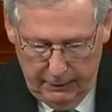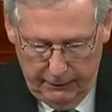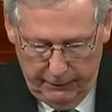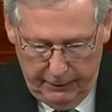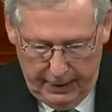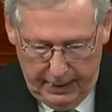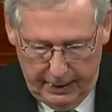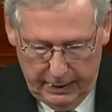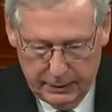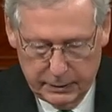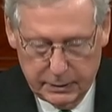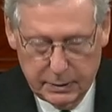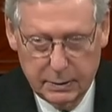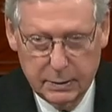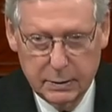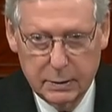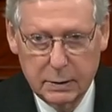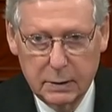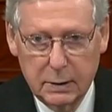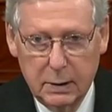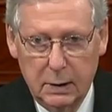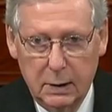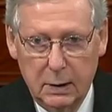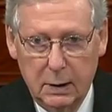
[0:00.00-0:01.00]
thousands
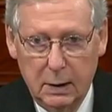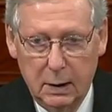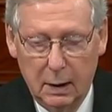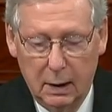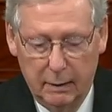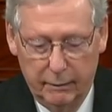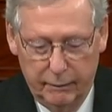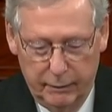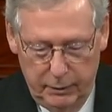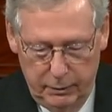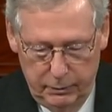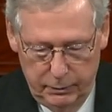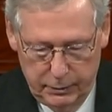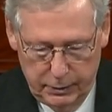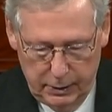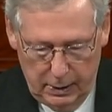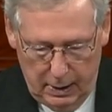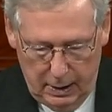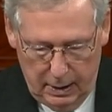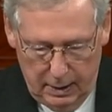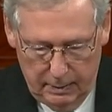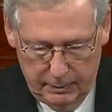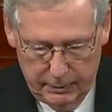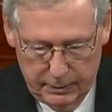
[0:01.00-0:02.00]
of new
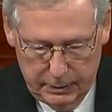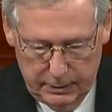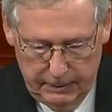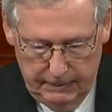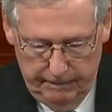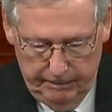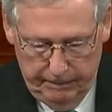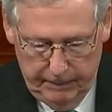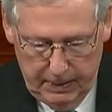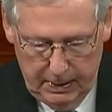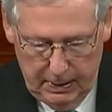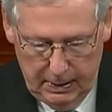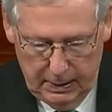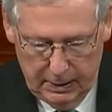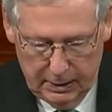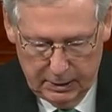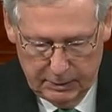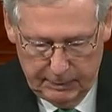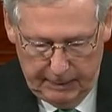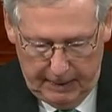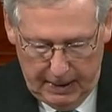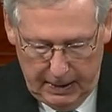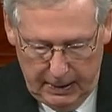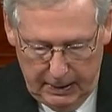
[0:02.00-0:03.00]
jobs,
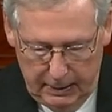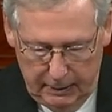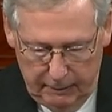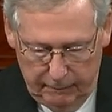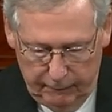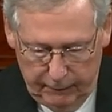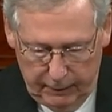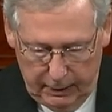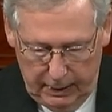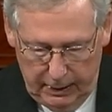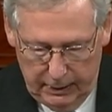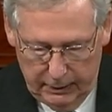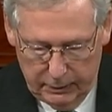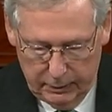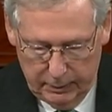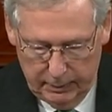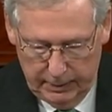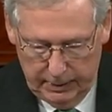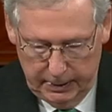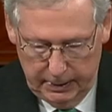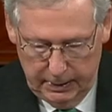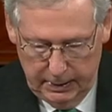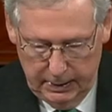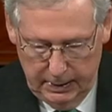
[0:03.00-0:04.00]
expanded
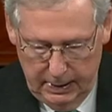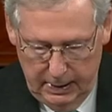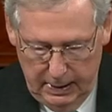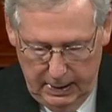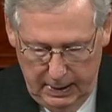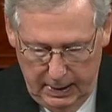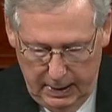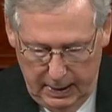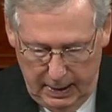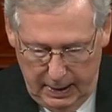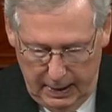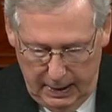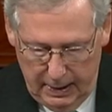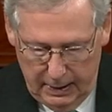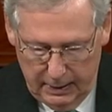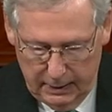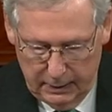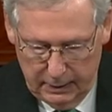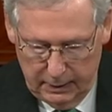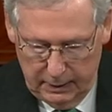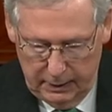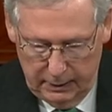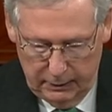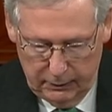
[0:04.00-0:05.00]
philanthropy,
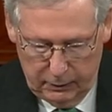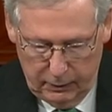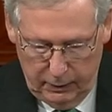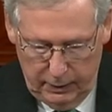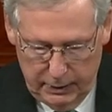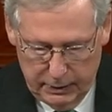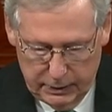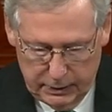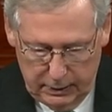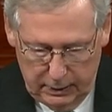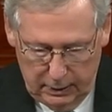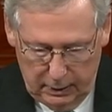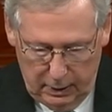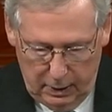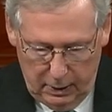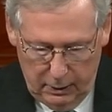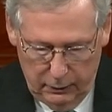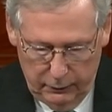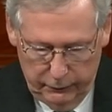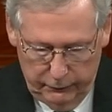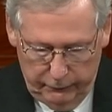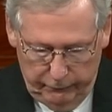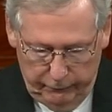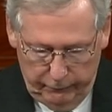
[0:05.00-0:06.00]
and an increase in
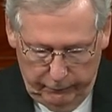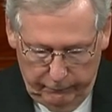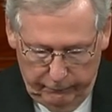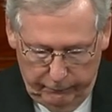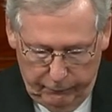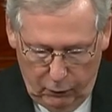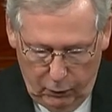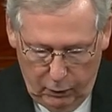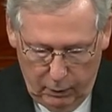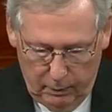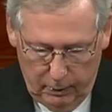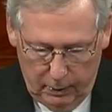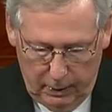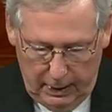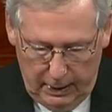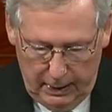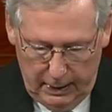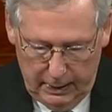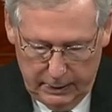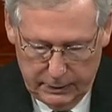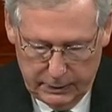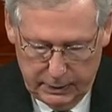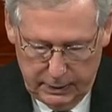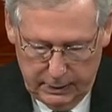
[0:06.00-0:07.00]
loans for affordable
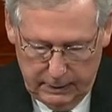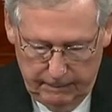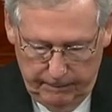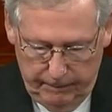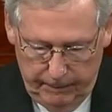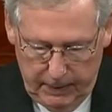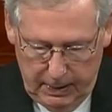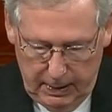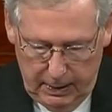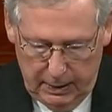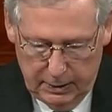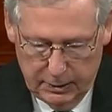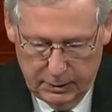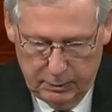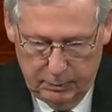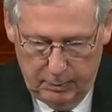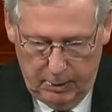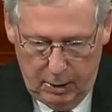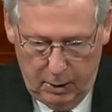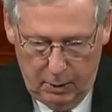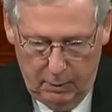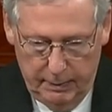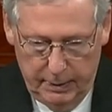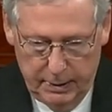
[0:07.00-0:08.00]
housing and
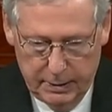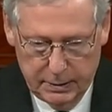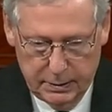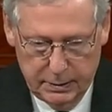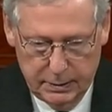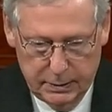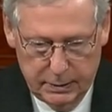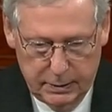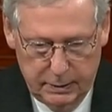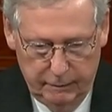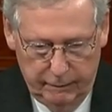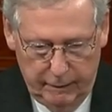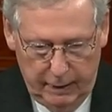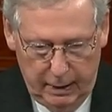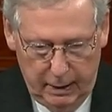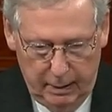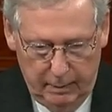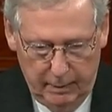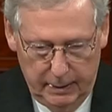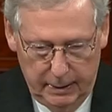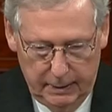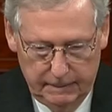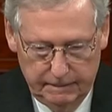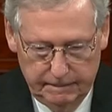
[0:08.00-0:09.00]
small business
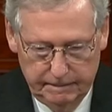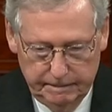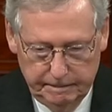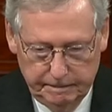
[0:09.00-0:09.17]
development.